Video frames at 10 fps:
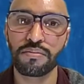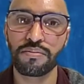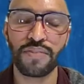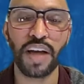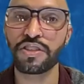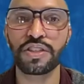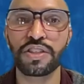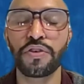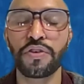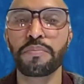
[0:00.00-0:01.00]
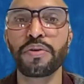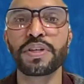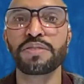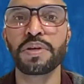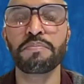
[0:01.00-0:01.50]
not just for
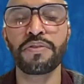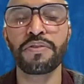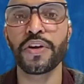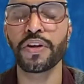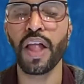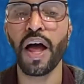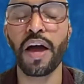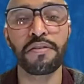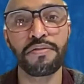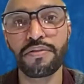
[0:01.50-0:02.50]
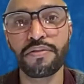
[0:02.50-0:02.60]
imprisonment, but for your life.